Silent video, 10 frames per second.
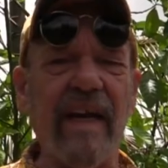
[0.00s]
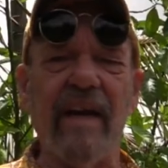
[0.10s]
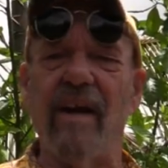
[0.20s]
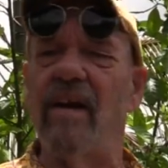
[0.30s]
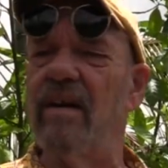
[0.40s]

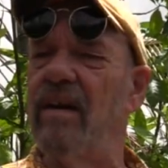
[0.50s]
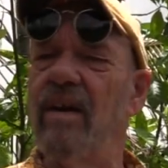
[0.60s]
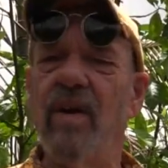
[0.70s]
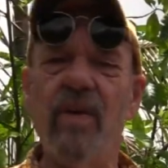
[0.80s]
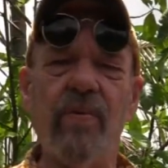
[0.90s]
here,
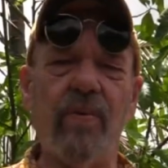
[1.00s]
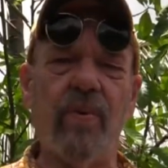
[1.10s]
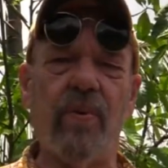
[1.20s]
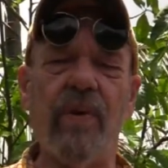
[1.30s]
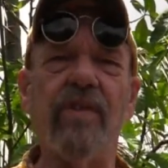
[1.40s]

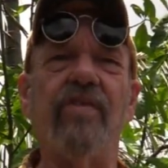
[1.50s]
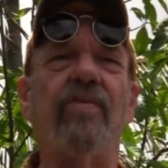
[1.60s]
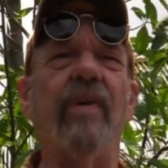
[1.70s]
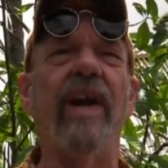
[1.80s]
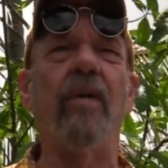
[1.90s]
it
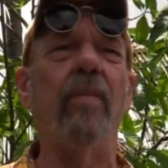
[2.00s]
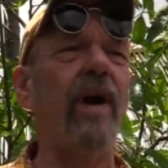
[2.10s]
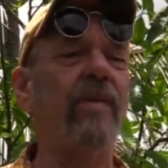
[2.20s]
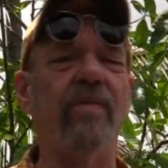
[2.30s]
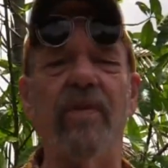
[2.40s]
just ran
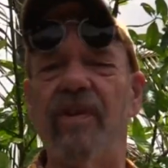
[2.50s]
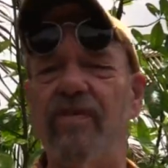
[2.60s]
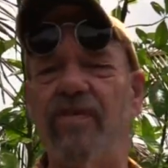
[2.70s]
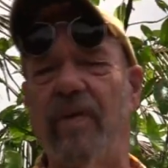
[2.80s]
amok through these